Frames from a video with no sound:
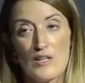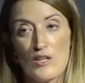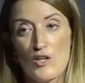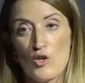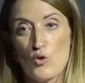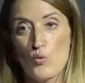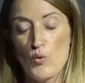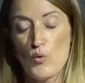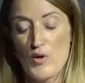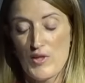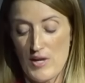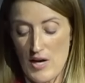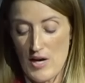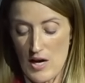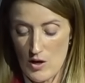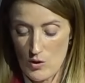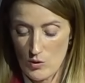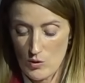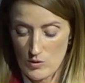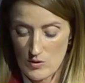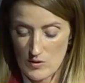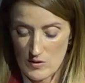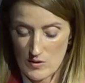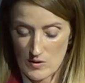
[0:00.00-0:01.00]

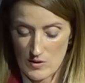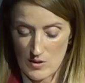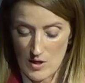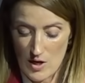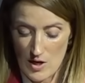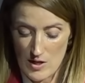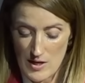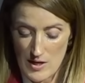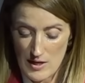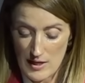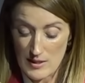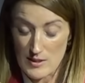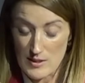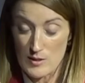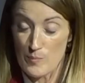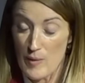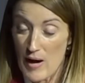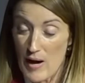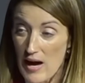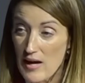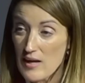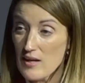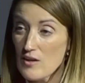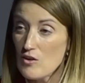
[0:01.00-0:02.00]
without turning its
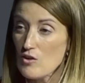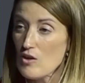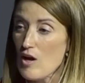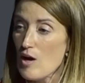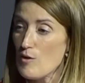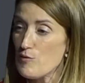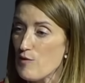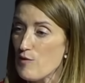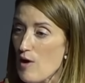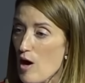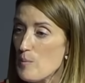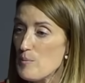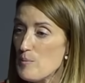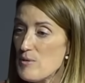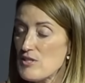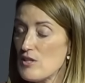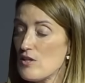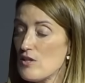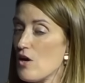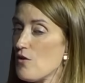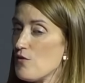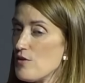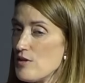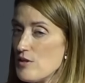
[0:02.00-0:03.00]
back on our farmers and
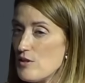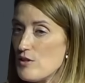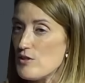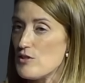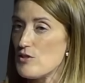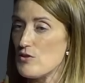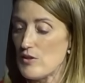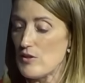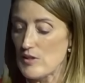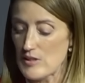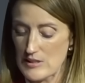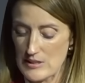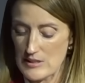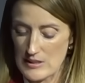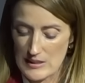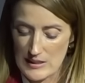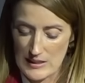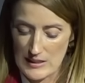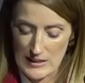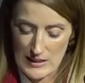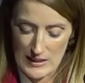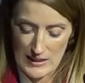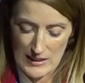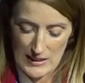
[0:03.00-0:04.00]
our industries.
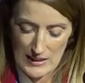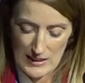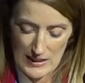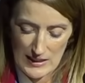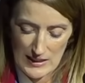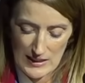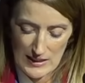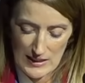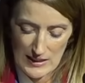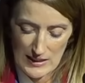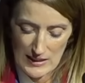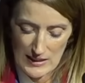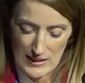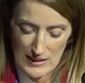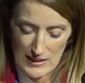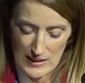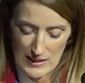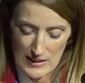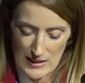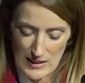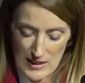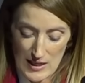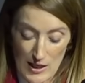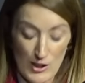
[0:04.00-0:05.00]

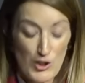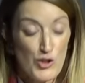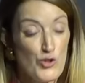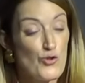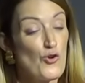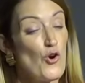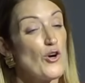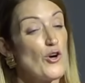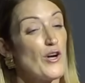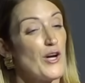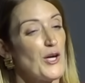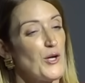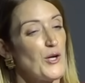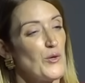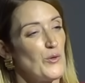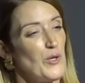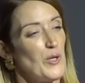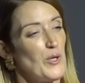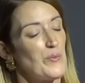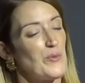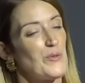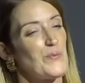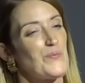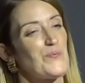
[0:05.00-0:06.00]
A stronger
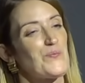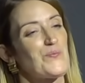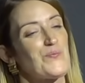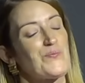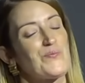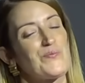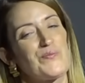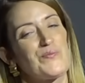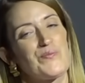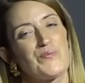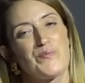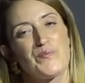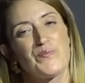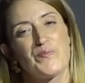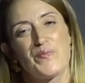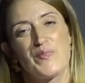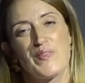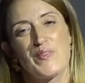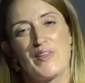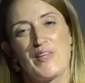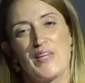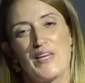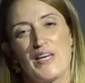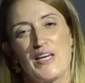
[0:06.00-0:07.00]
Europe
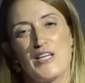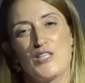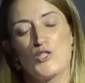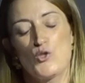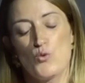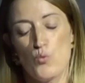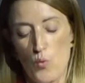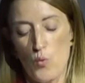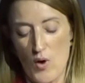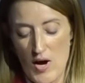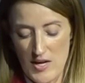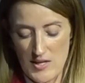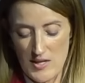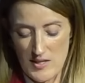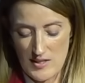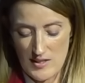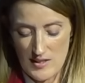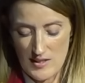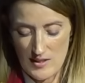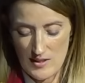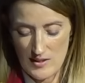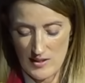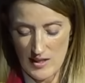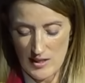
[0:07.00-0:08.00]
is one
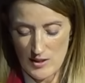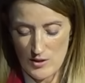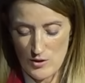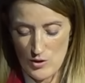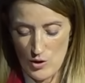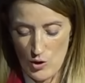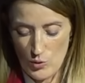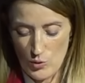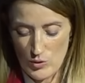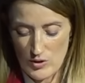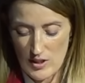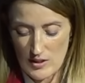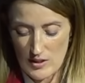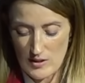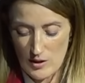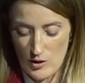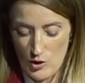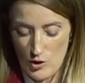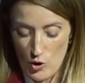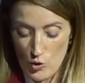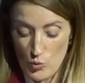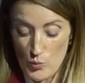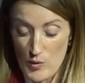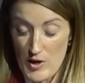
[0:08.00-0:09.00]
that knows that
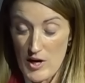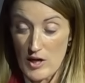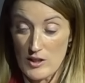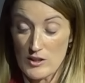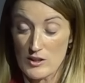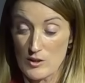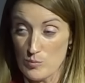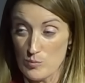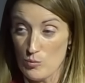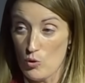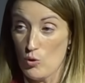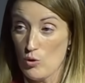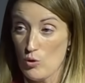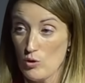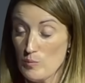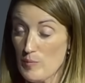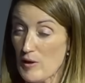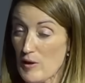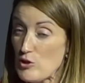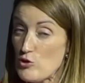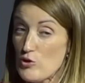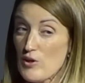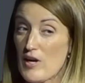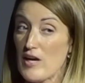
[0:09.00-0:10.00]
alone we are small,
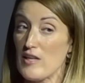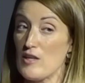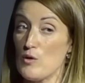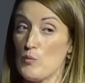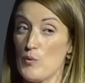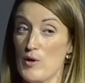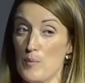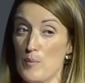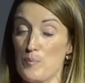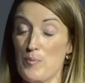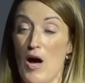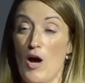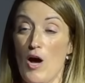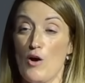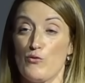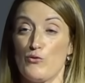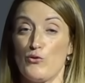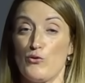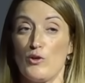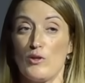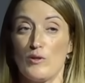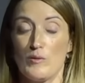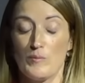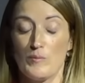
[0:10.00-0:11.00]
but together we are powerful,